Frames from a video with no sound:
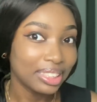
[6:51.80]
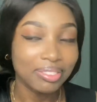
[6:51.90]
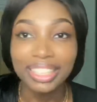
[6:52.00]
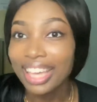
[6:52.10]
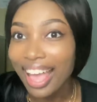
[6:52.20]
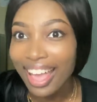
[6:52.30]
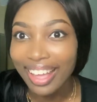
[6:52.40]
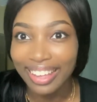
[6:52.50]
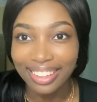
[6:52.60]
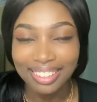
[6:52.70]
But
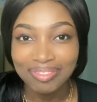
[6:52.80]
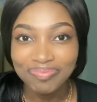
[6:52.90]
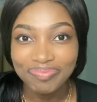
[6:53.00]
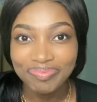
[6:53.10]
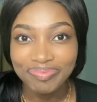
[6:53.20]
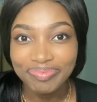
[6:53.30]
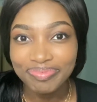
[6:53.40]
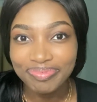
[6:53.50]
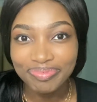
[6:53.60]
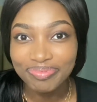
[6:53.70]
yeah,
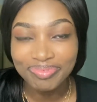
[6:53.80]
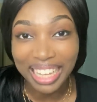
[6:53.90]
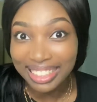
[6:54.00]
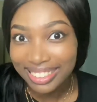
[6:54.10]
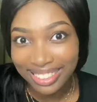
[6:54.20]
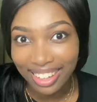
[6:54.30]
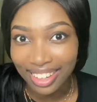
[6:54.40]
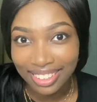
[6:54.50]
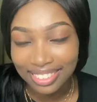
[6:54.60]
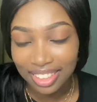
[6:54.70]
that's
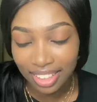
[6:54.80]
done.